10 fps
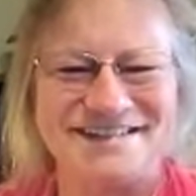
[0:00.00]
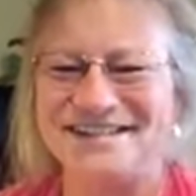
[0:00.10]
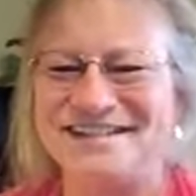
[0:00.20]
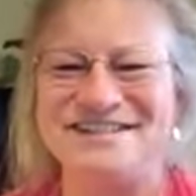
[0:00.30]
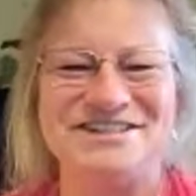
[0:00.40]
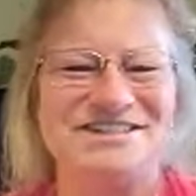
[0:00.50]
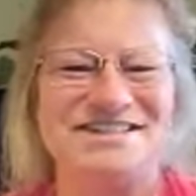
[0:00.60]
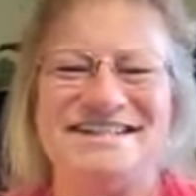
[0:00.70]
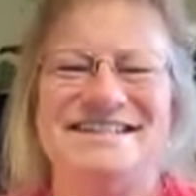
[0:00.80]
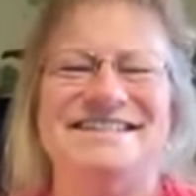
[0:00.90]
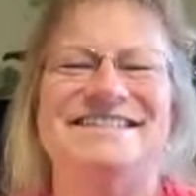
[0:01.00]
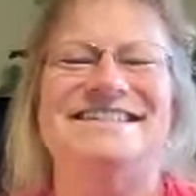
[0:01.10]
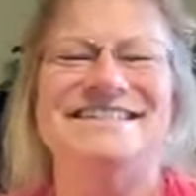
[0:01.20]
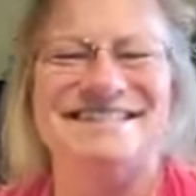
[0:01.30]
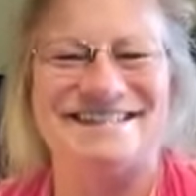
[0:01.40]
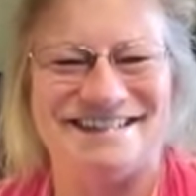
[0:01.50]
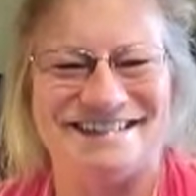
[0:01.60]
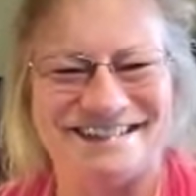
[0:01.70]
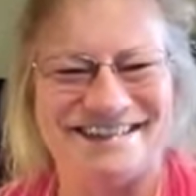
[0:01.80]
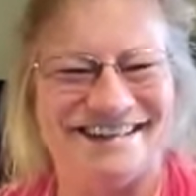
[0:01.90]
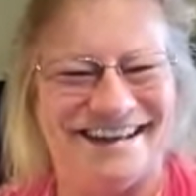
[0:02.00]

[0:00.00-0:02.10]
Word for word: She's just insistent.